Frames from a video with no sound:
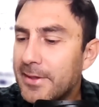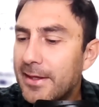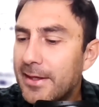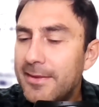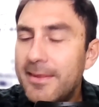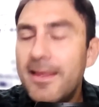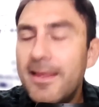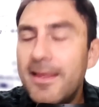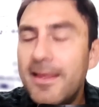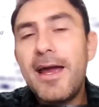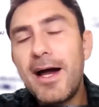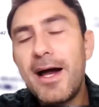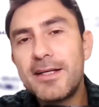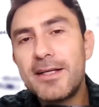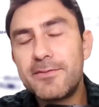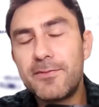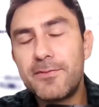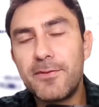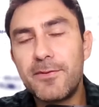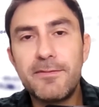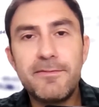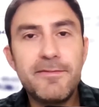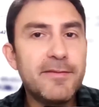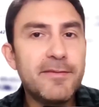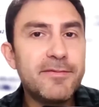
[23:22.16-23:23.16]
They asked
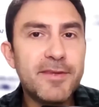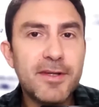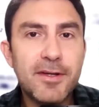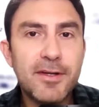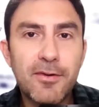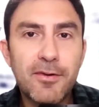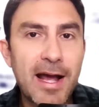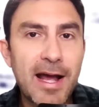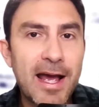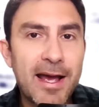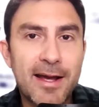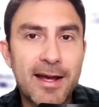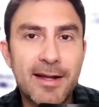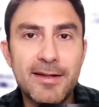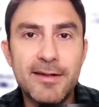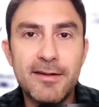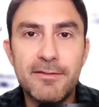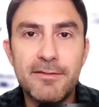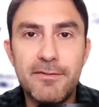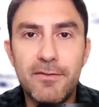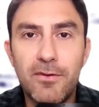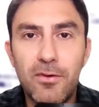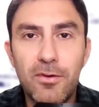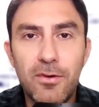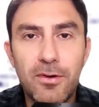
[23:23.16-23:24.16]
for 50 grand
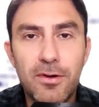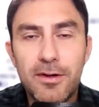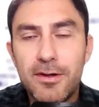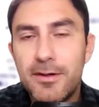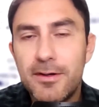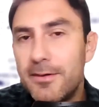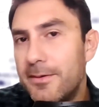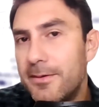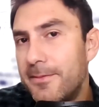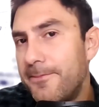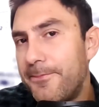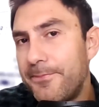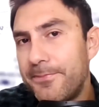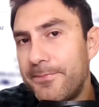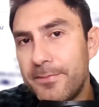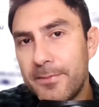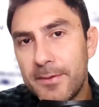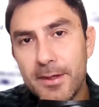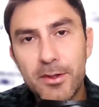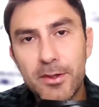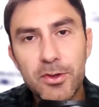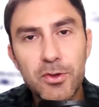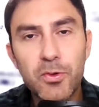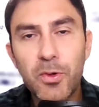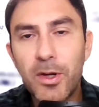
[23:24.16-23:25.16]
for
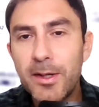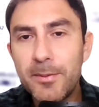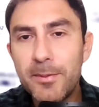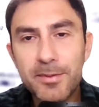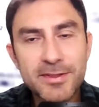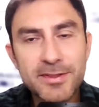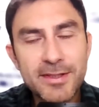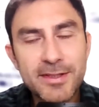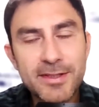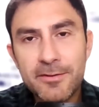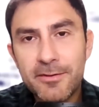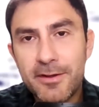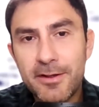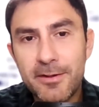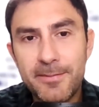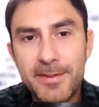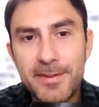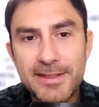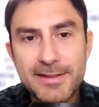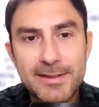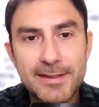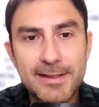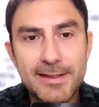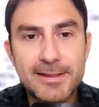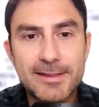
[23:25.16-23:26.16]
20% of their
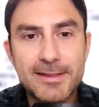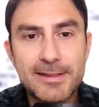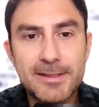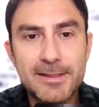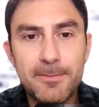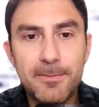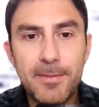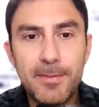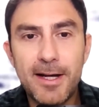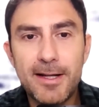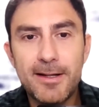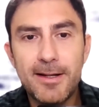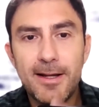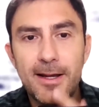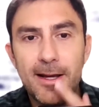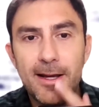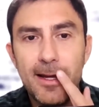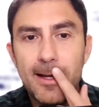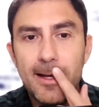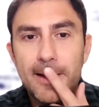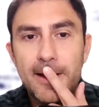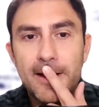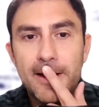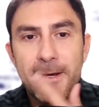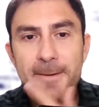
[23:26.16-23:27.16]
business, but
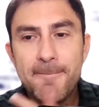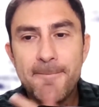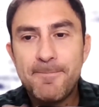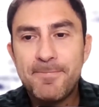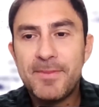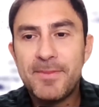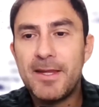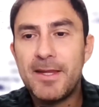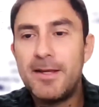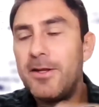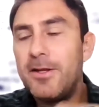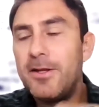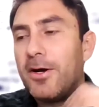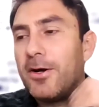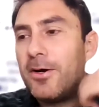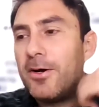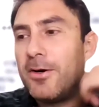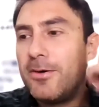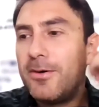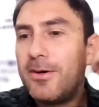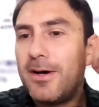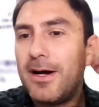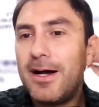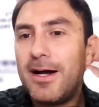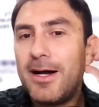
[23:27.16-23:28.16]

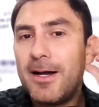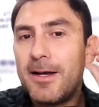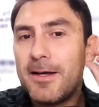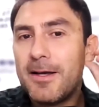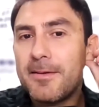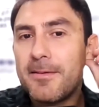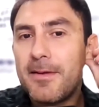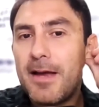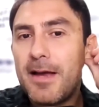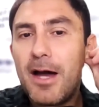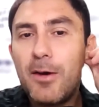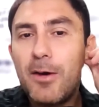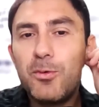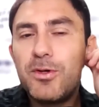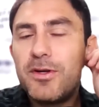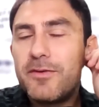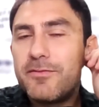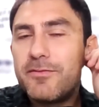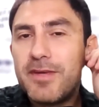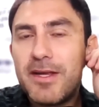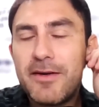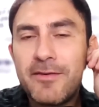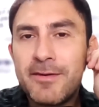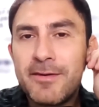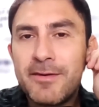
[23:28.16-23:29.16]
I would
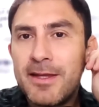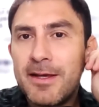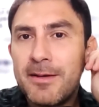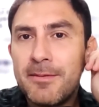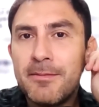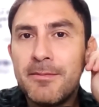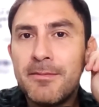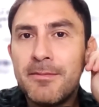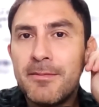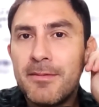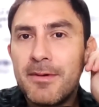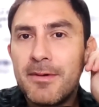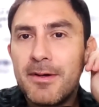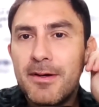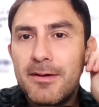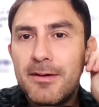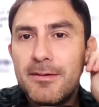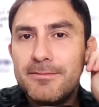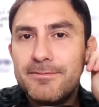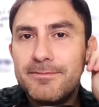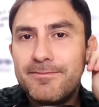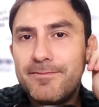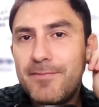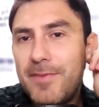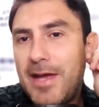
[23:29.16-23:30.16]
have given them
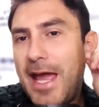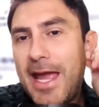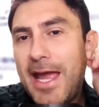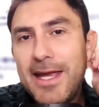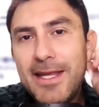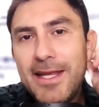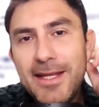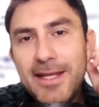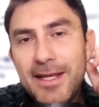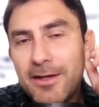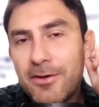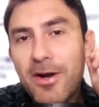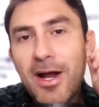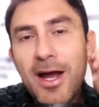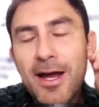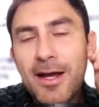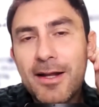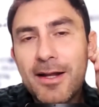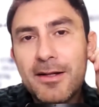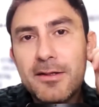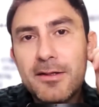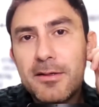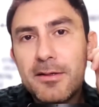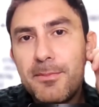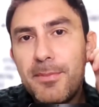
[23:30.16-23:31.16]
80
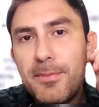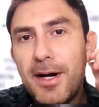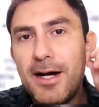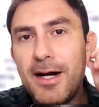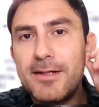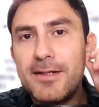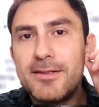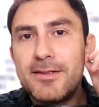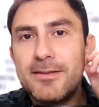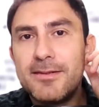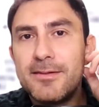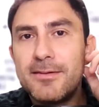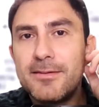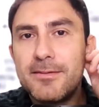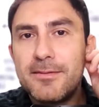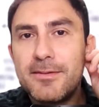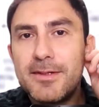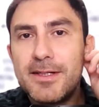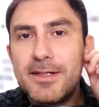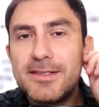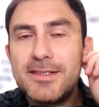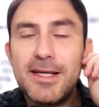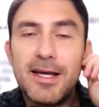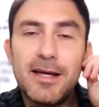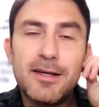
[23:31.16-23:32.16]
grand, but
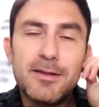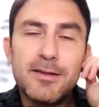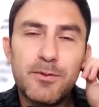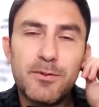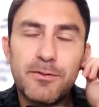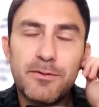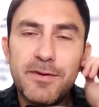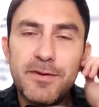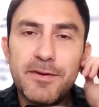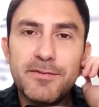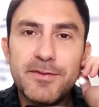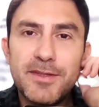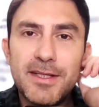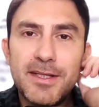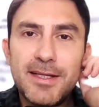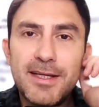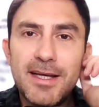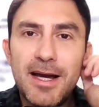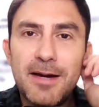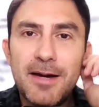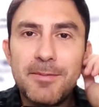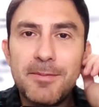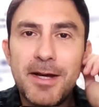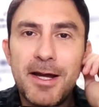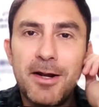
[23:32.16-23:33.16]
because they asked for 50,
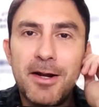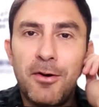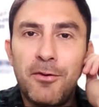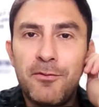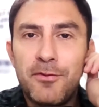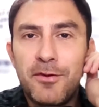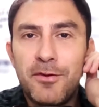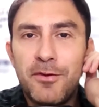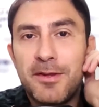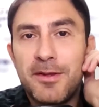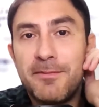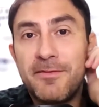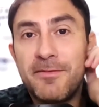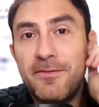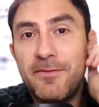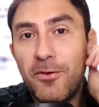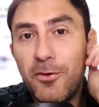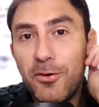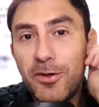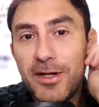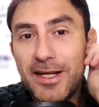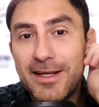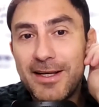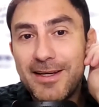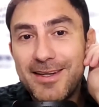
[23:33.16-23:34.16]
I'm going to offer them
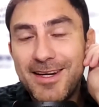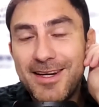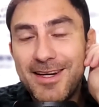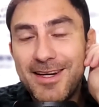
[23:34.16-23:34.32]
40.